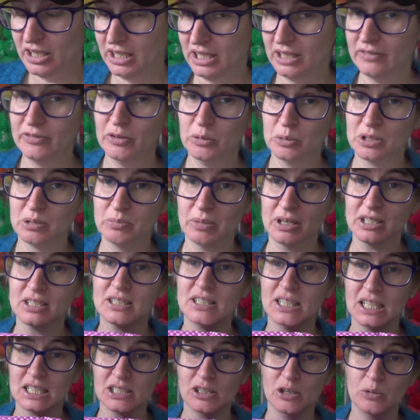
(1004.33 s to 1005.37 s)
if it was
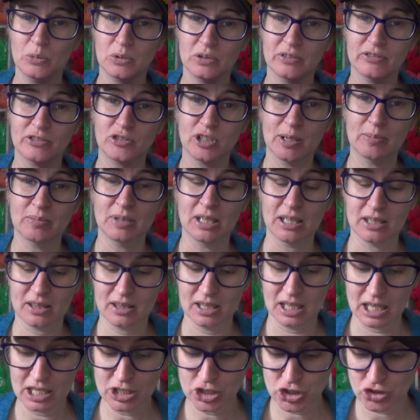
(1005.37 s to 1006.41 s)
mustics, I would have grabbed that
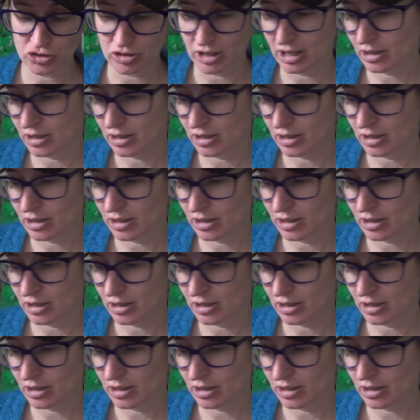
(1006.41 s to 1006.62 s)
thing straight